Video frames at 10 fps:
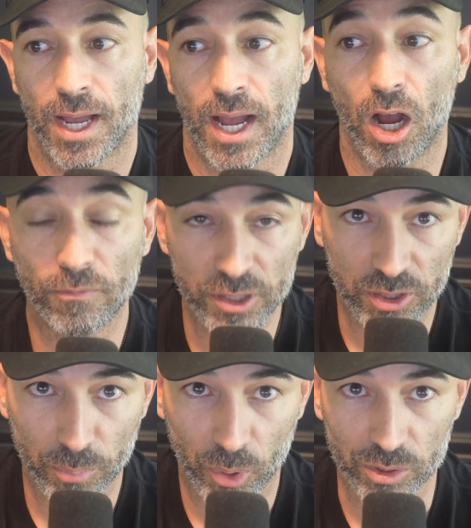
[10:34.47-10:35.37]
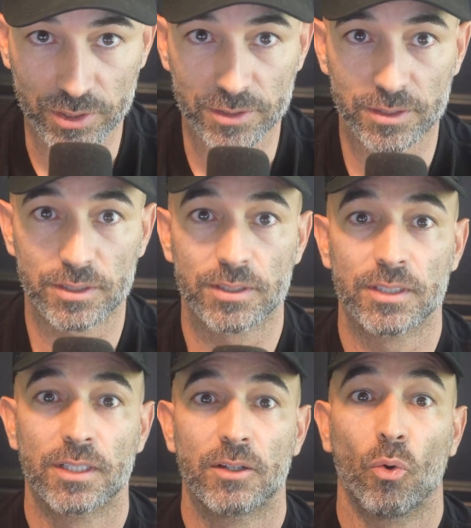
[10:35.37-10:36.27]
of its importance,
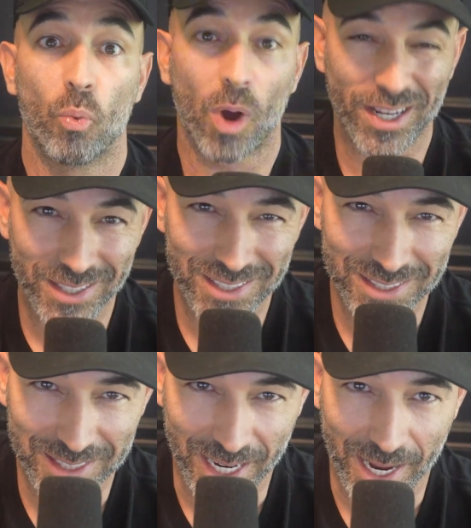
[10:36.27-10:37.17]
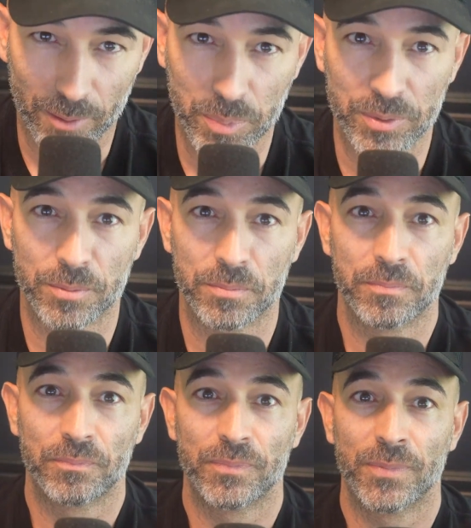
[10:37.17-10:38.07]
why it needs to happen,
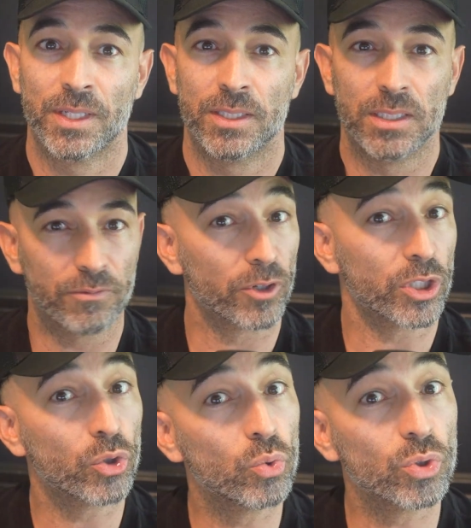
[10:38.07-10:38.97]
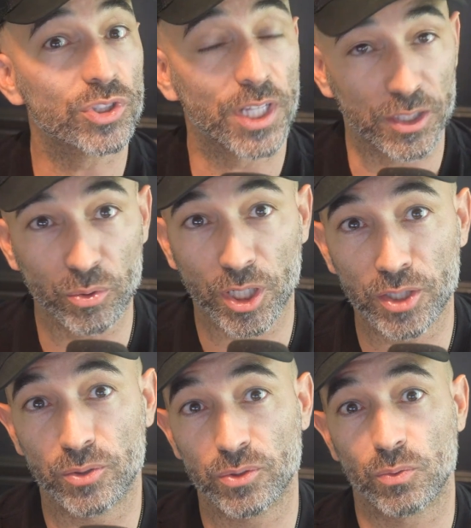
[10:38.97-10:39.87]
different tools that you can
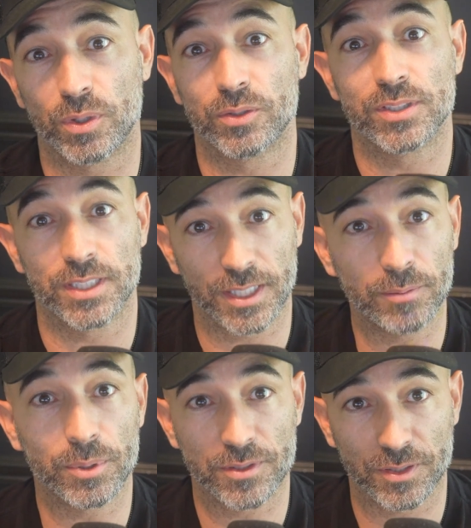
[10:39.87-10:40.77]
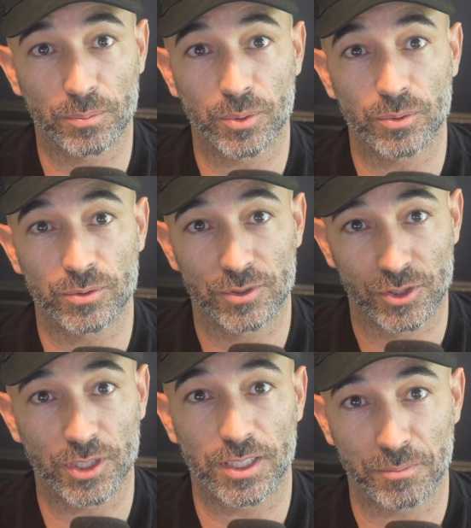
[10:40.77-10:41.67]
use, whether it's a keep it simple,
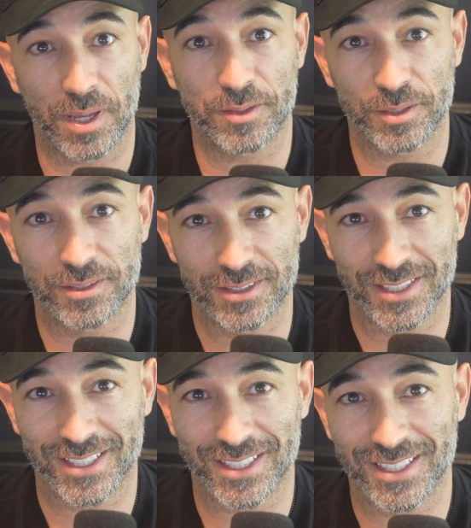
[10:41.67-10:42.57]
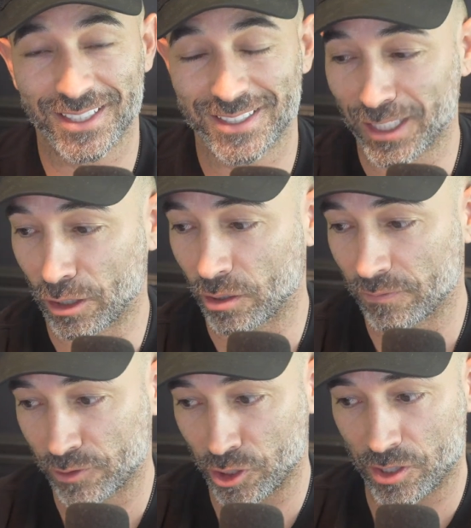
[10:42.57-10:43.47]
silly method,
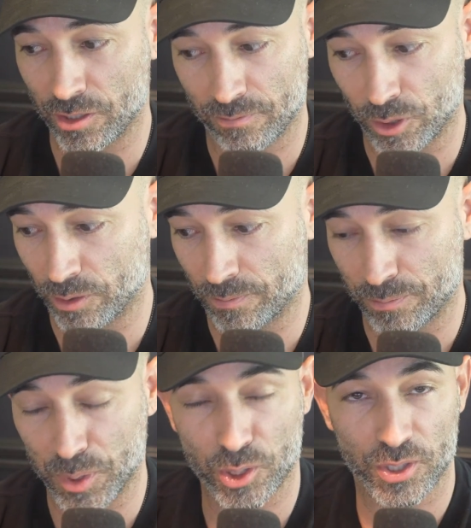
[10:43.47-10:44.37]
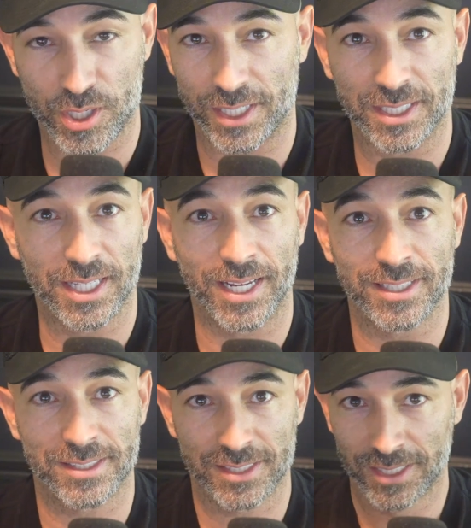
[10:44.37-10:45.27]
of just your business at a
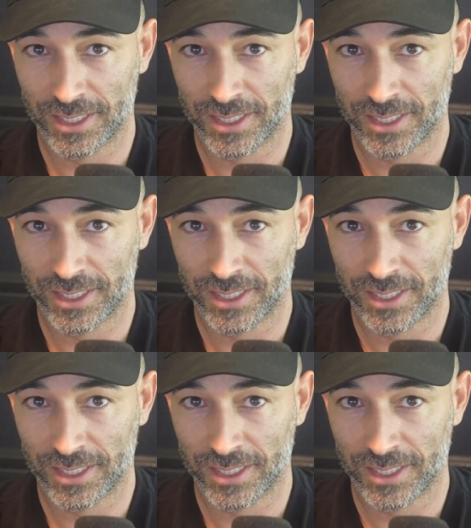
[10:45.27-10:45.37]
glance.